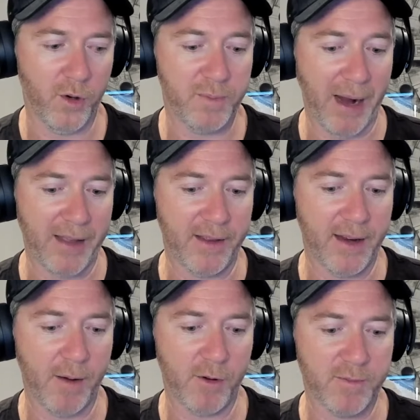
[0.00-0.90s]
back in the
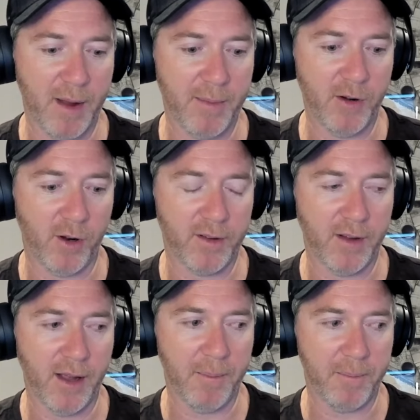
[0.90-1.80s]
day was maybe not
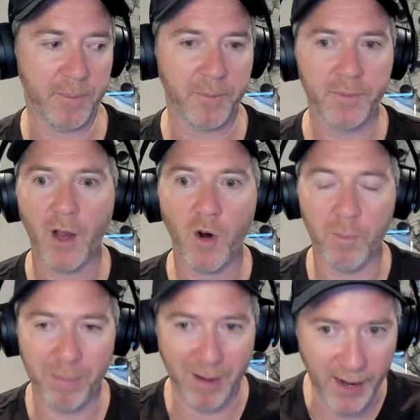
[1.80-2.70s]

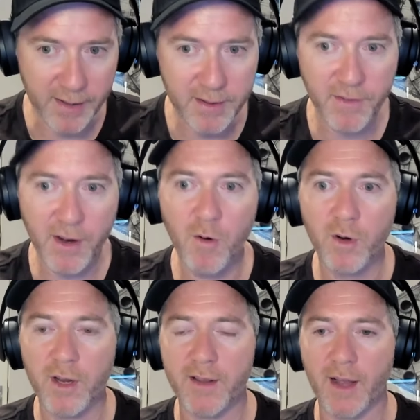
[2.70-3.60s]
compliant, if I can
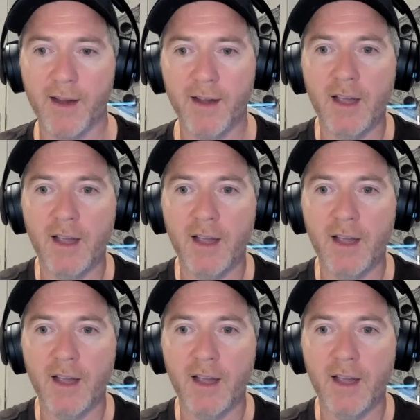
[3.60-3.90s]
call it, is like